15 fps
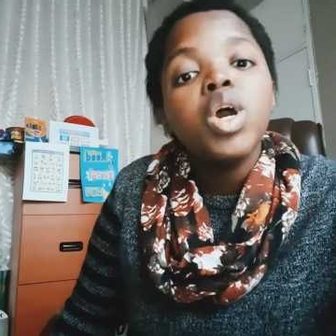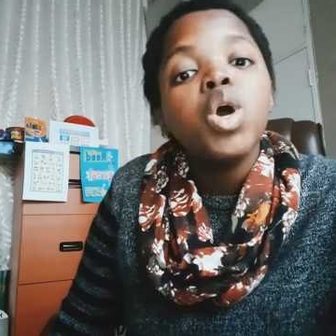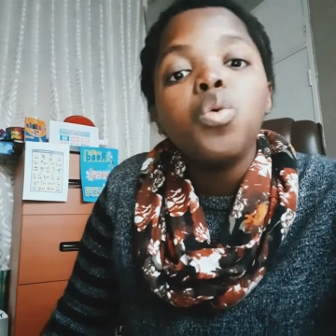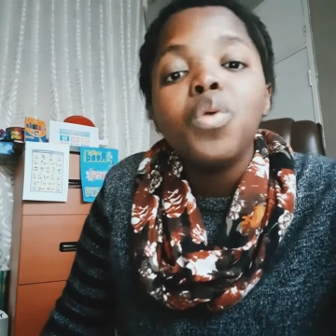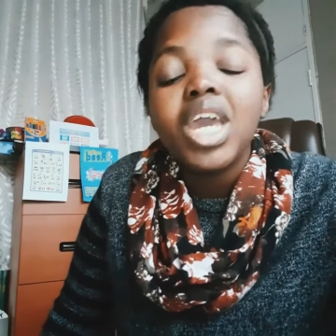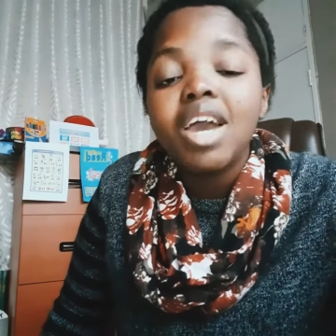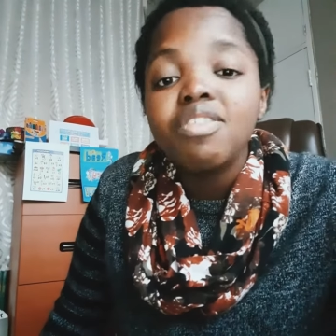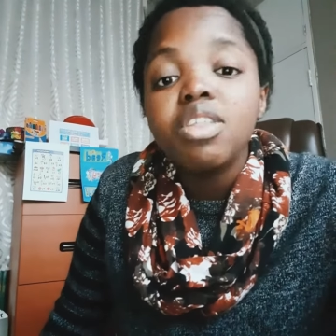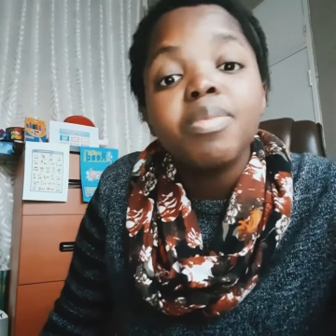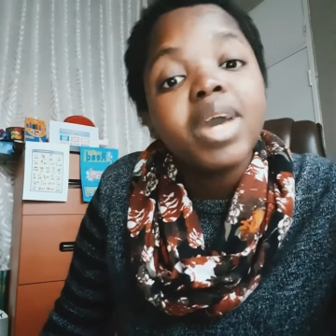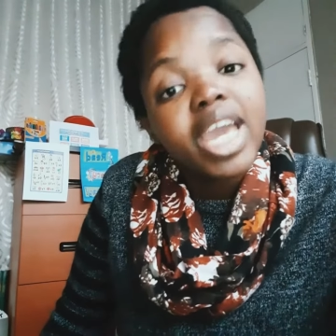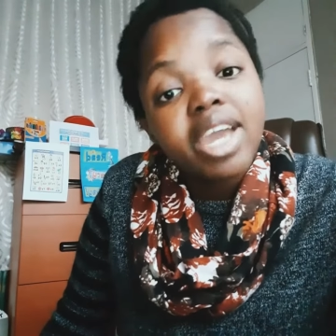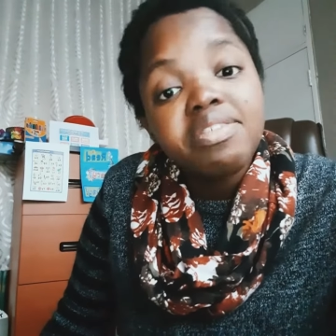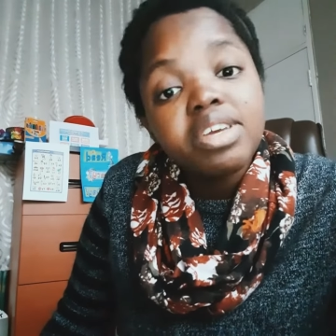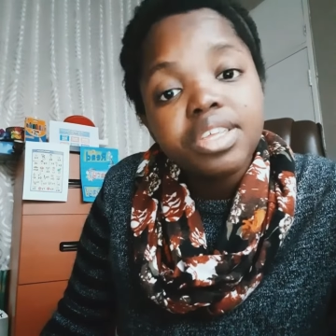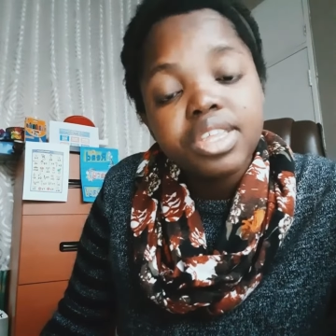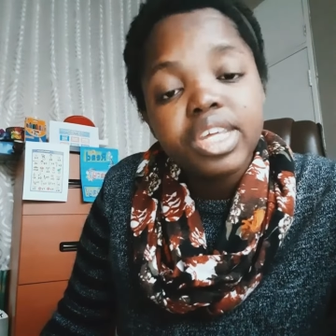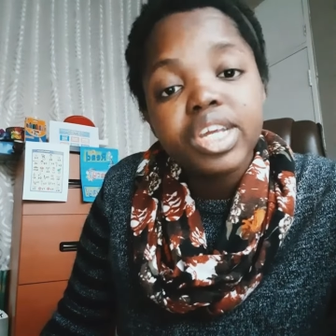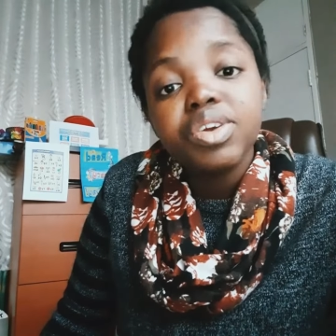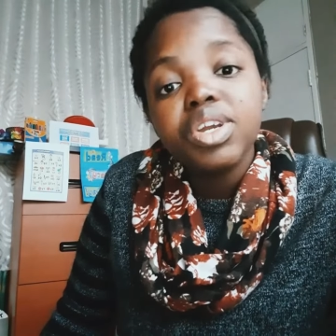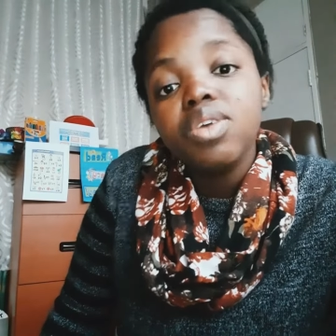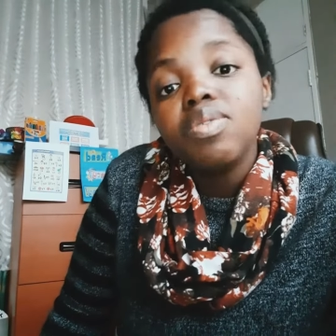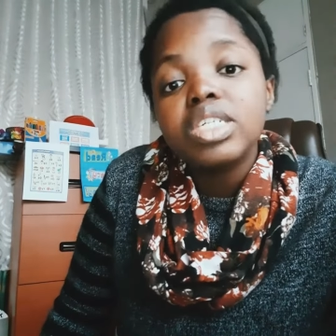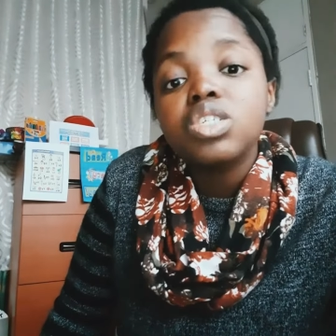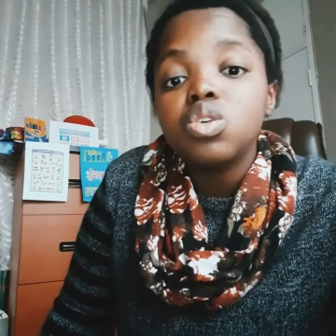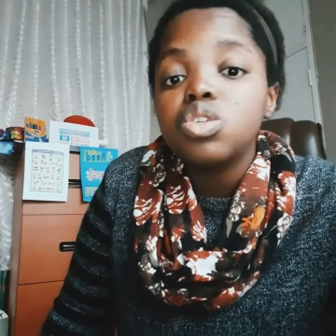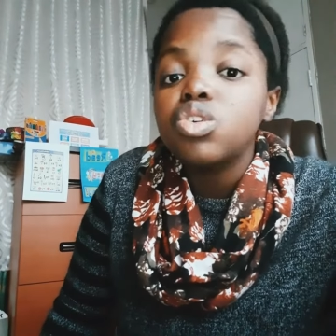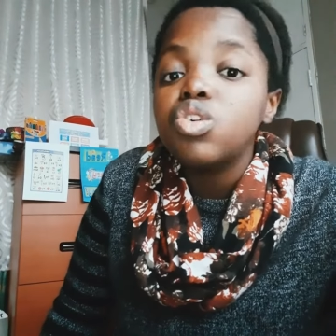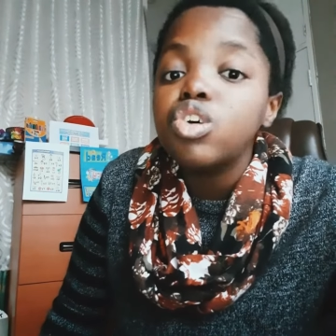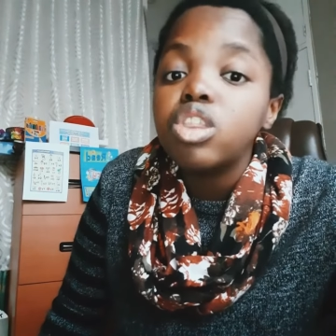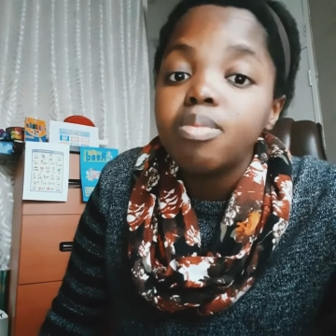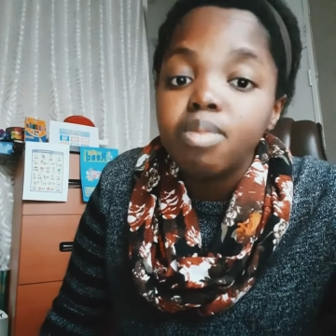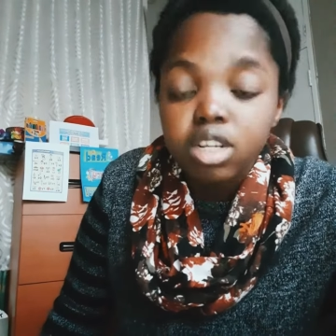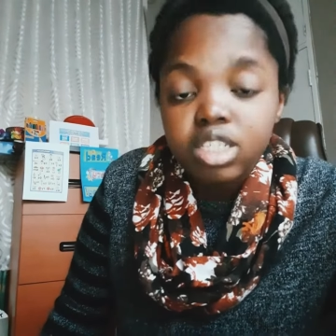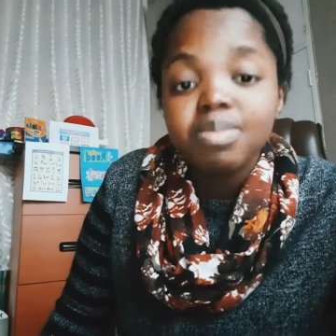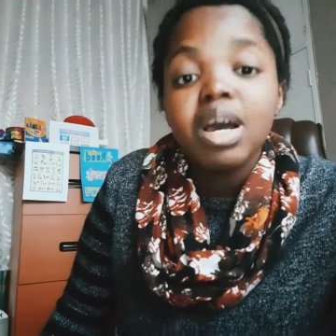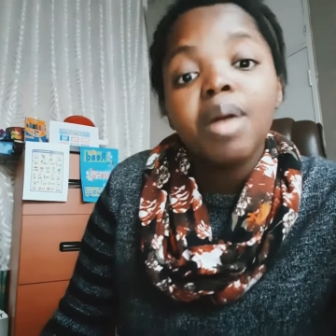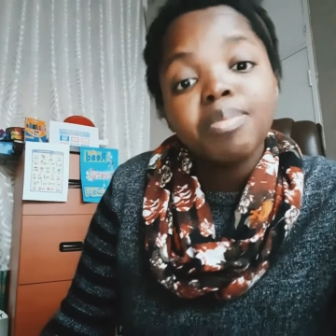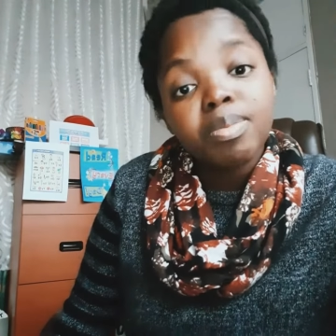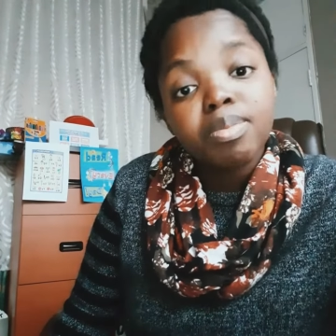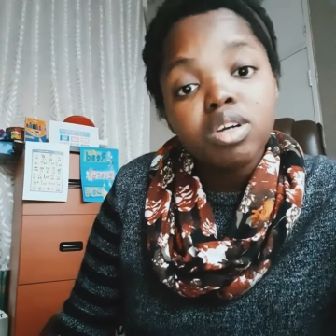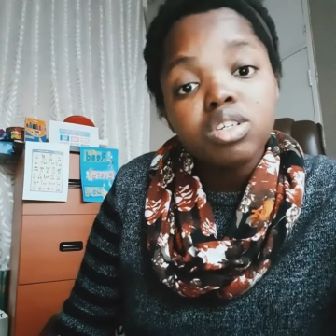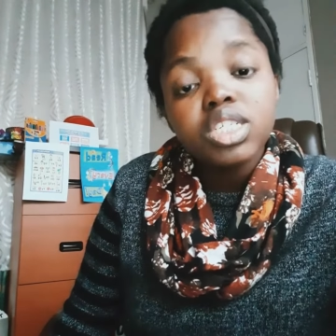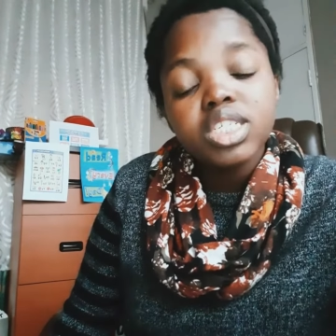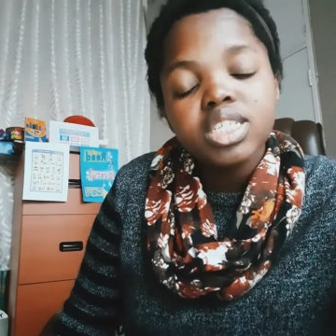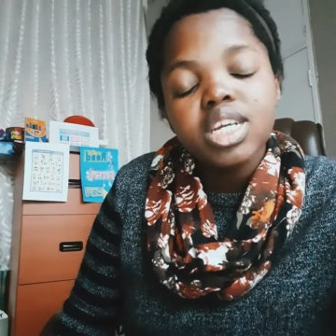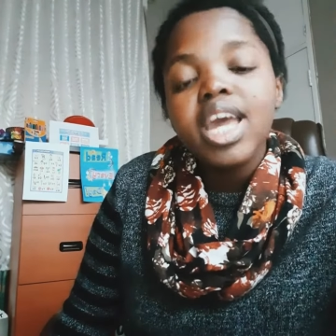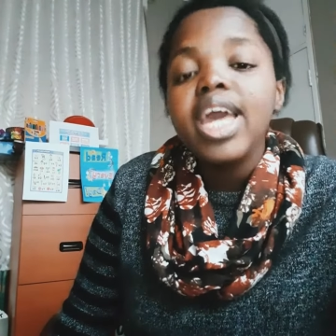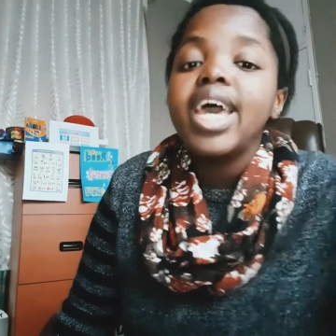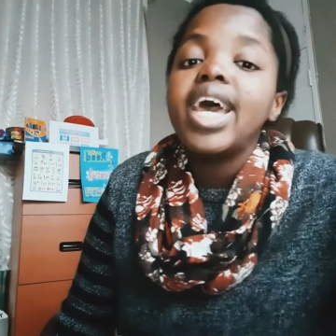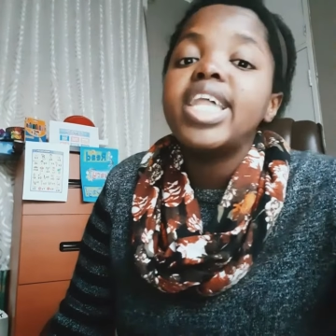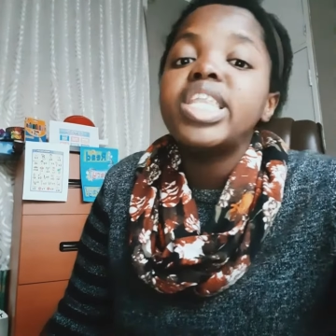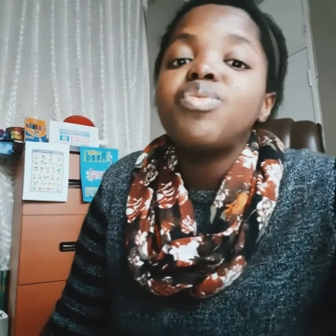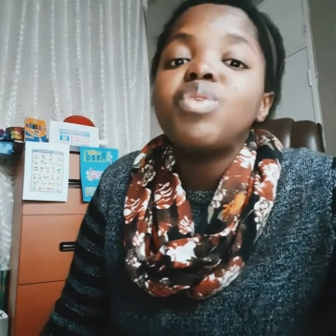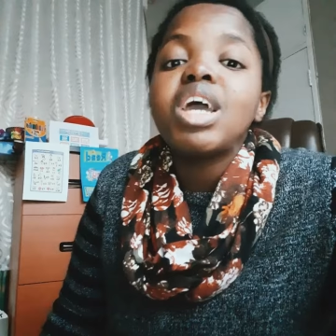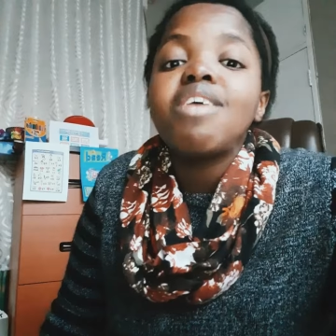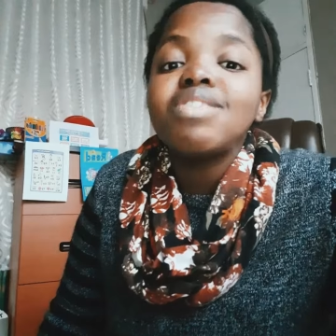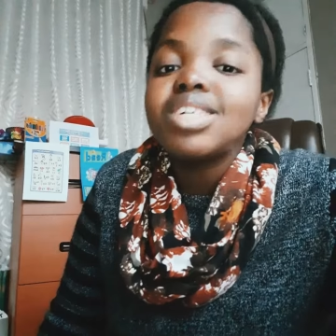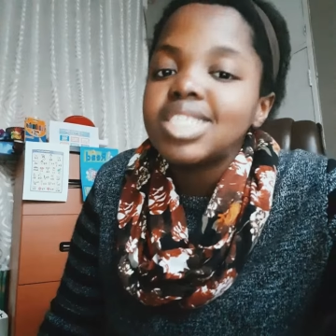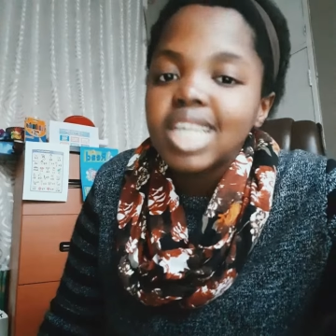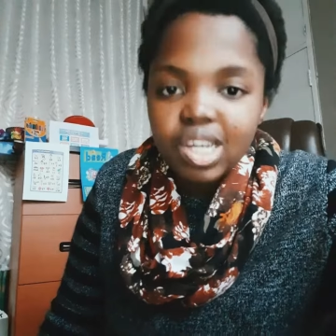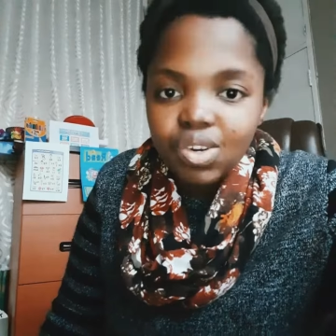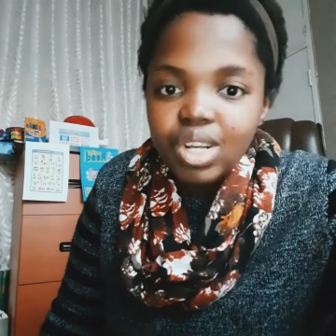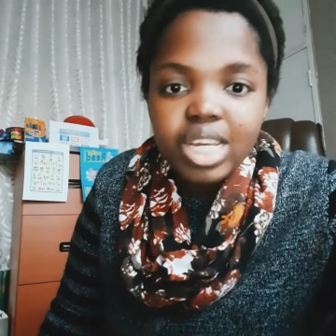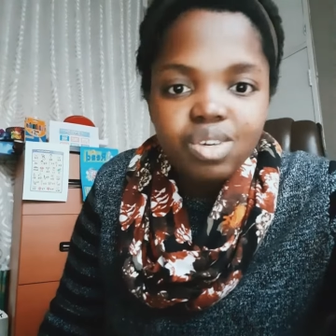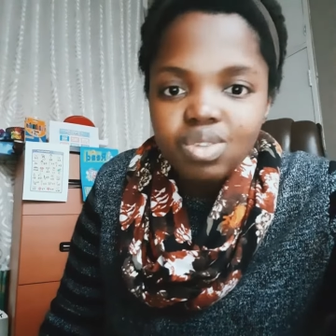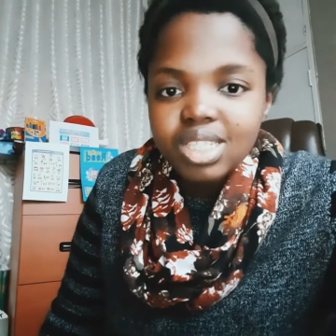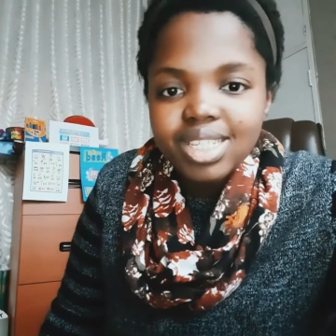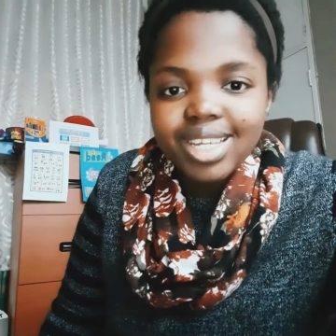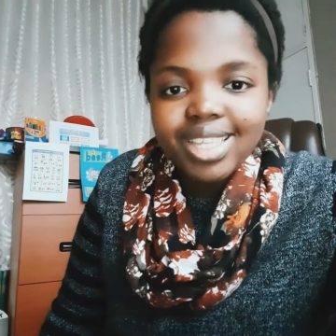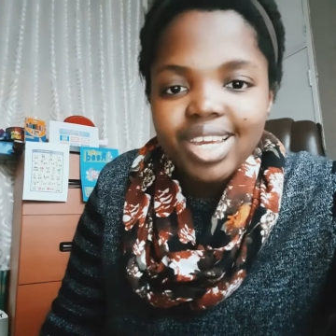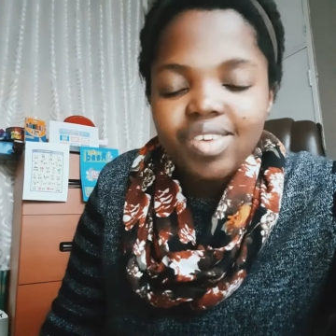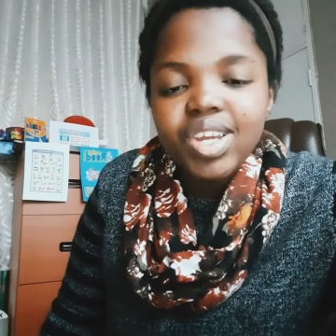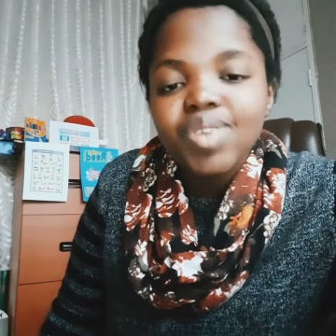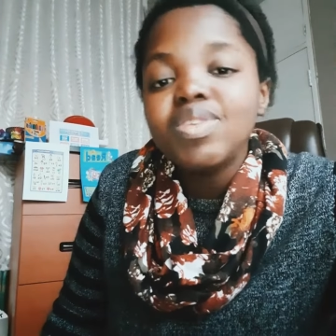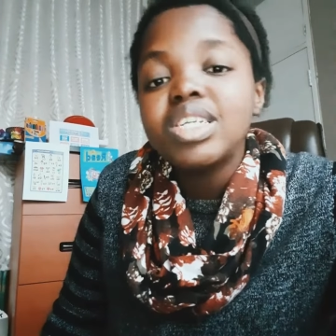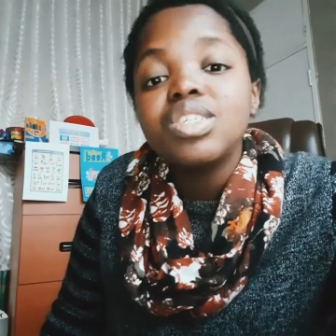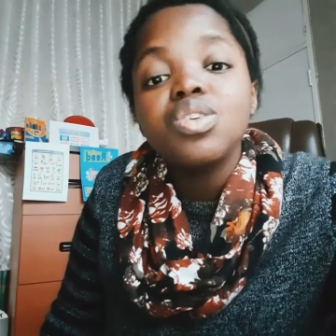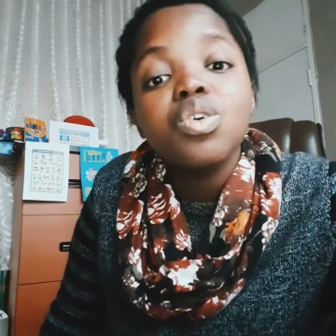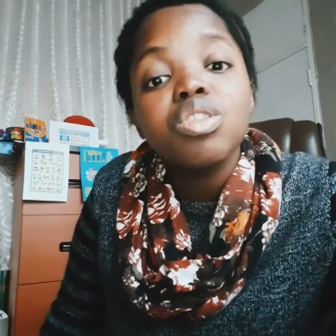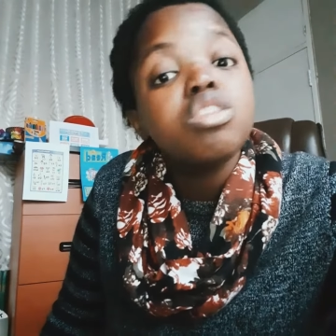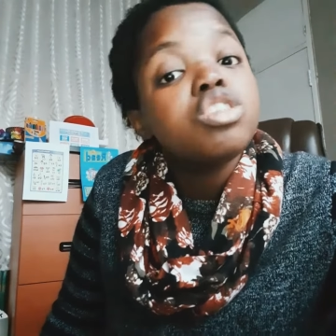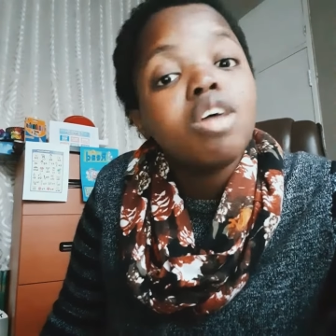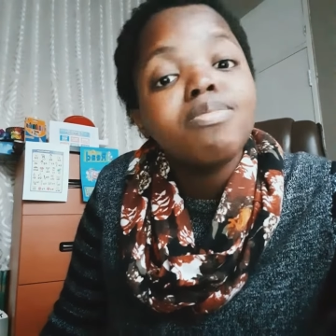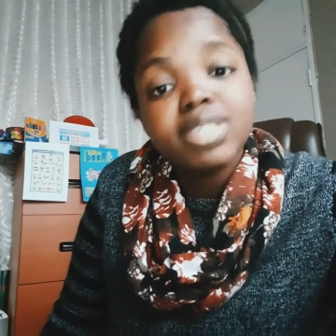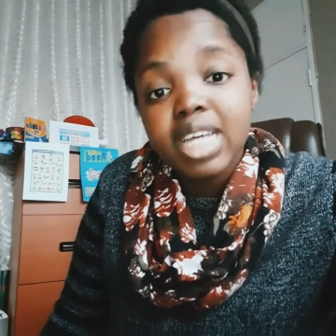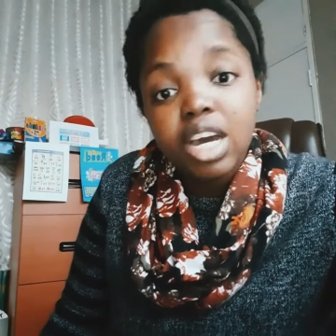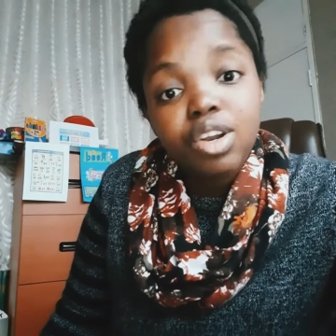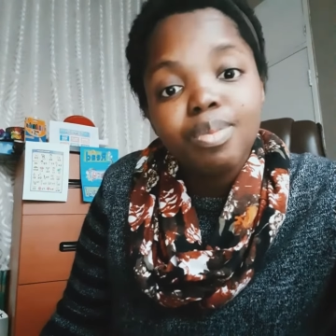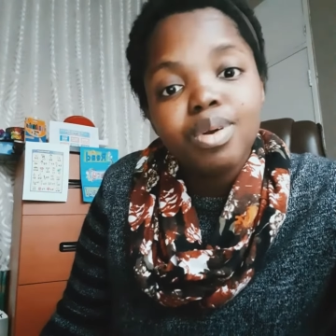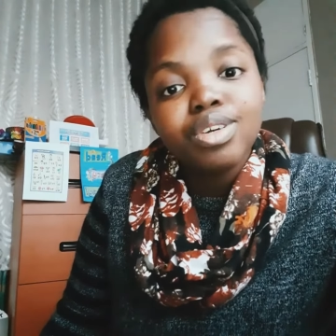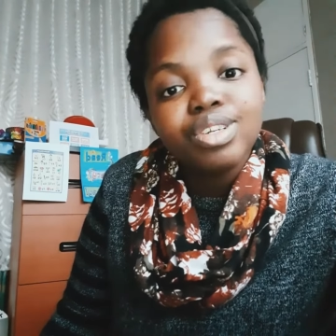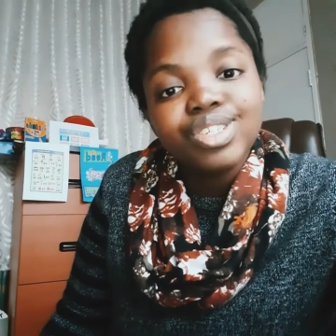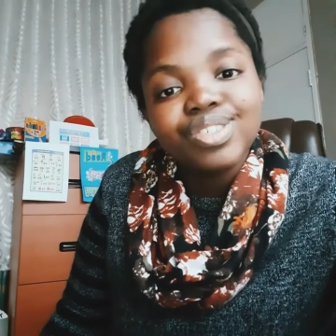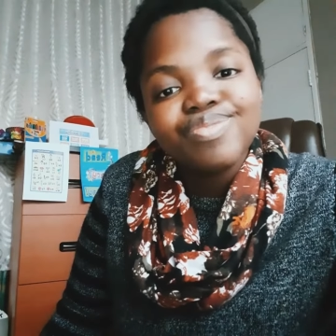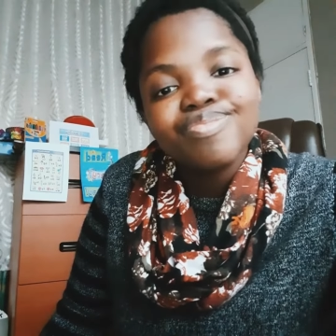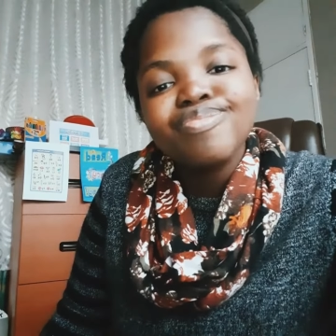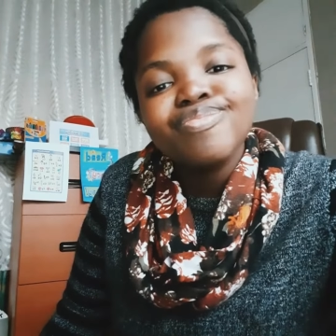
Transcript: We have the behavior theory, which is also called the bottom-up approach, and then we have the psycholinguistic theory, which is called the top-down approach.